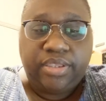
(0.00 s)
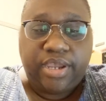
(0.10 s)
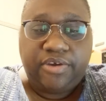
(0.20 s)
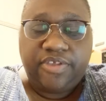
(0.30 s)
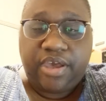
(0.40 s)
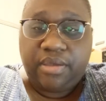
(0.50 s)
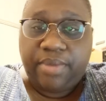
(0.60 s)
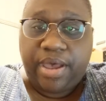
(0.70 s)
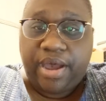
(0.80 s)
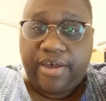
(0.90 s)
They're talking
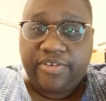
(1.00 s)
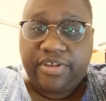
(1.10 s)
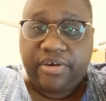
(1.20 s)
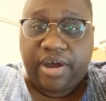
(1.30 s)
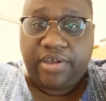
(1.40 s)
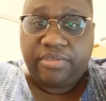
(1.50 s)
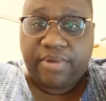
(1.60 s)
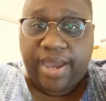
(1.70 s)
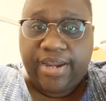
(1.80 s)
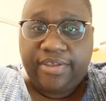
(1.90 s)
about
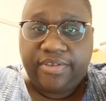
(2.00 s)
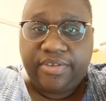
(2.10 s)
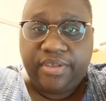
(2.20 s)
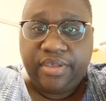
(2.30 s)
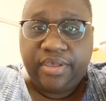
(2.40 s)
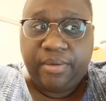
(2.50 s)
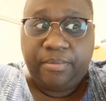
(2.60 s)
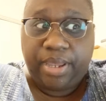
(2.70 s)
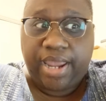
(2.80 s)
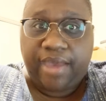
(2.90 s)
osteoarthritis.
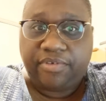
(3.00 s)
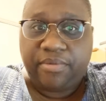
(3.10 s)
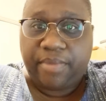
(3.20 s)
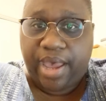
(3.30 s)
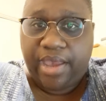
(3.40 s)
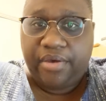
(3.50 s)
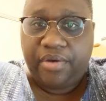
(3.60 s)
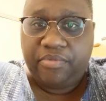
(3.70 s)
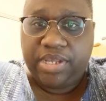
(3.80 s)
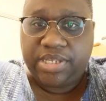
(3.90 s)
But after my
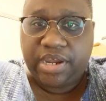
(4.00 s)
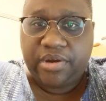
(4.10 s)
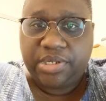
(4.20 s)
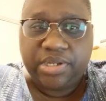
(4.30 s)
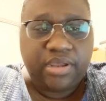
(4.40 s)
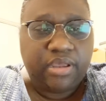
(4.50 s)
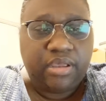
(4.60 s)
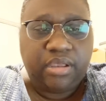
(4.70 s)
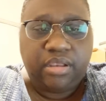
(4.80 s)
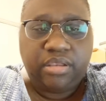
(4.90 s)
own research,
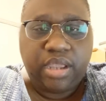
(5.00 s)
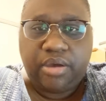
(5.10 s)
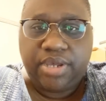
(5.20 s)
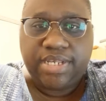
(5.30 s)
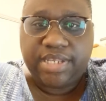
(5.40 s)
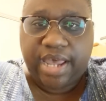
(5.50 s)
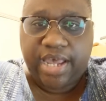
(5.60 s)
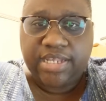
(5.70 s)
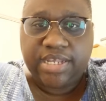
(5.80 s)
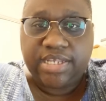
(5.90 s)
no, it's
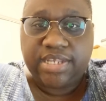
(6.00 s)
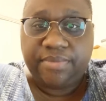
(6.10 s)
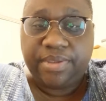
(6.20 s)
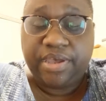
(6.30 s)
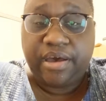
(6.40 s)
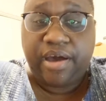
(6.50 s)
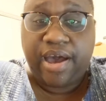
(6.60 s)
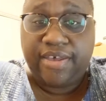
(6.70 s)
something called